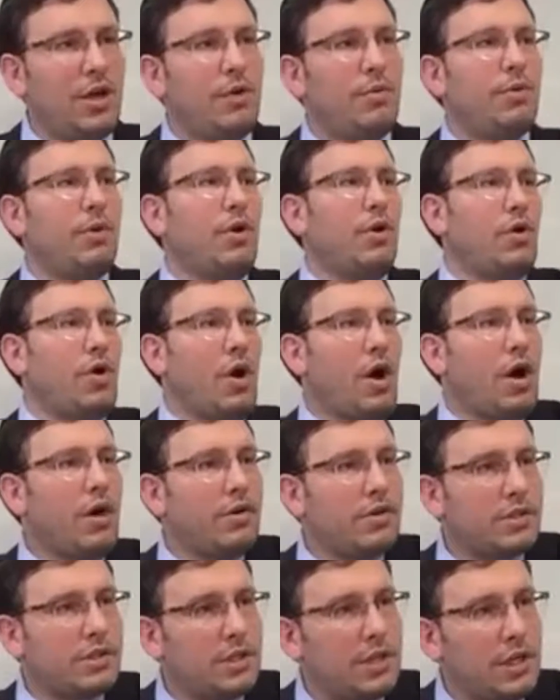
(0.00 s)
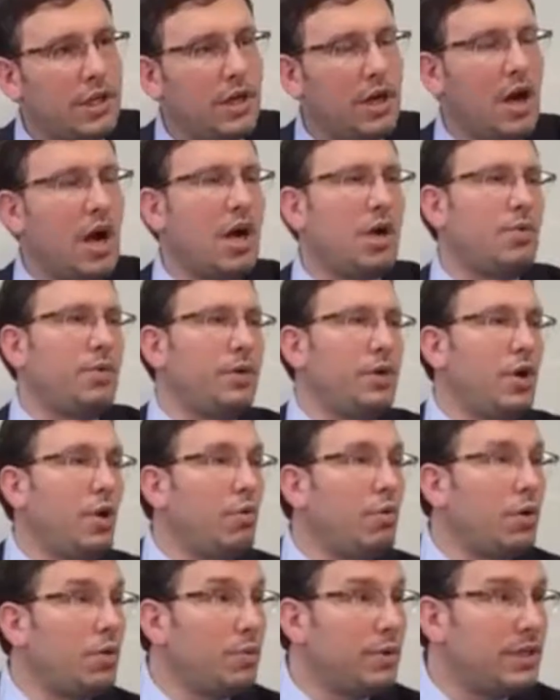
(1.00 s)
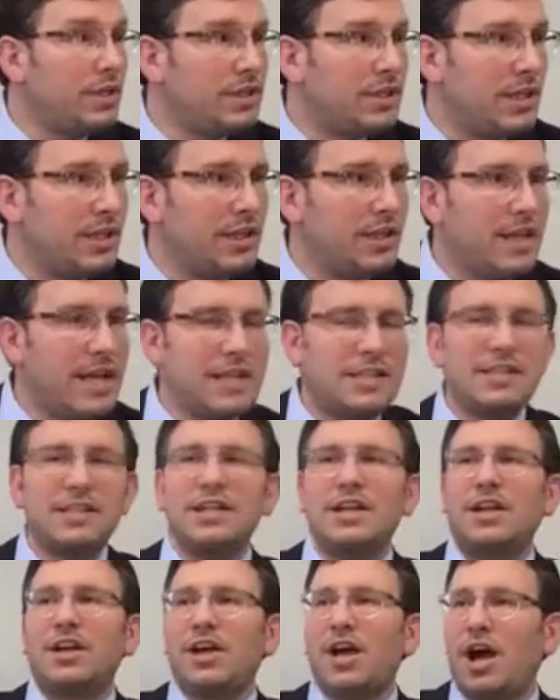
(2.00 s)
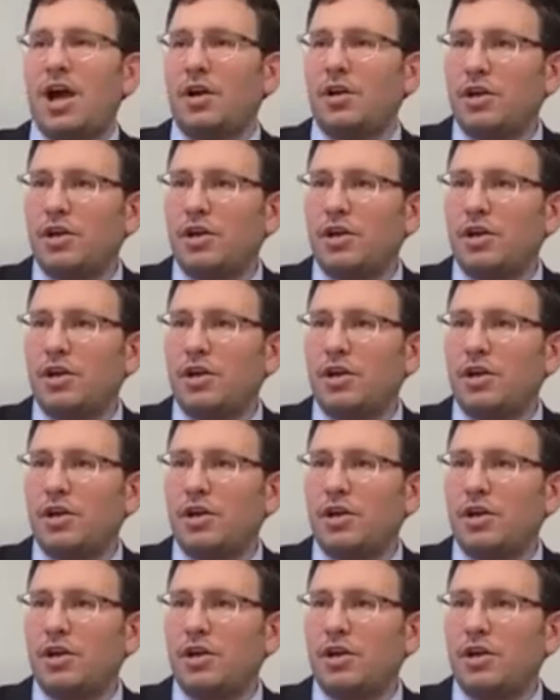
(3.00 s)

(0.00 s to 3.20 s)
We go to our synagogue. We know where we sit in that synagogue.